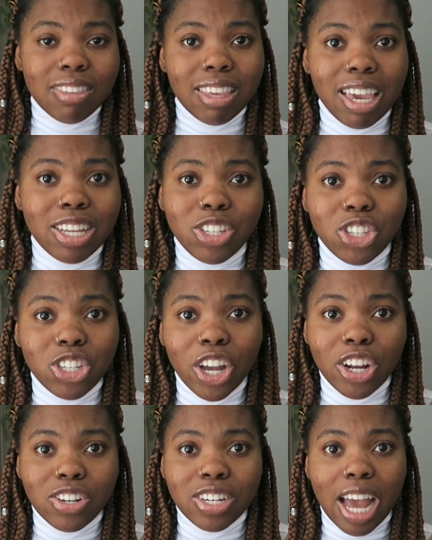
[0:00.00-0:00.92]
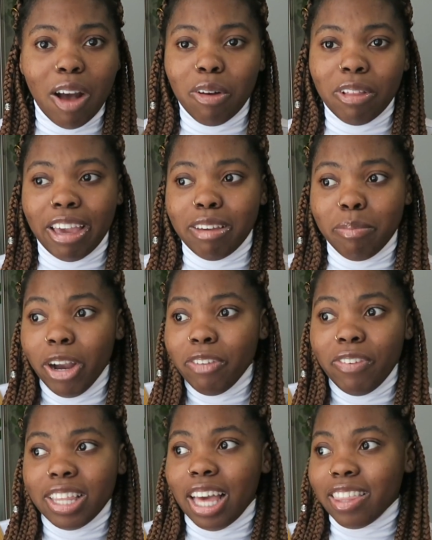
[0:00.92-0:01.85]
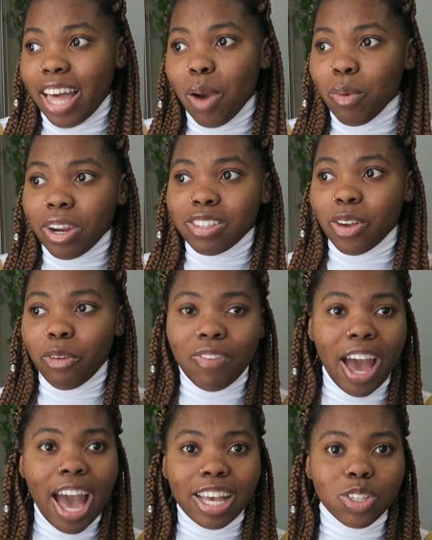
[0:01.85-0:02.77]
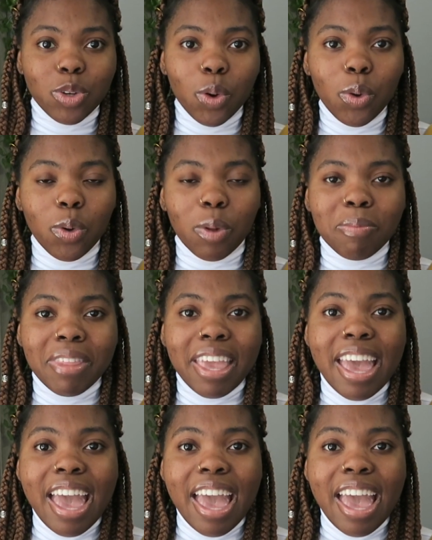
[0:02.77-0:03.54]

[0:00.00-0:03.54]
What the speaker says: it just turned out like perfect. Like that worked so fast, cool.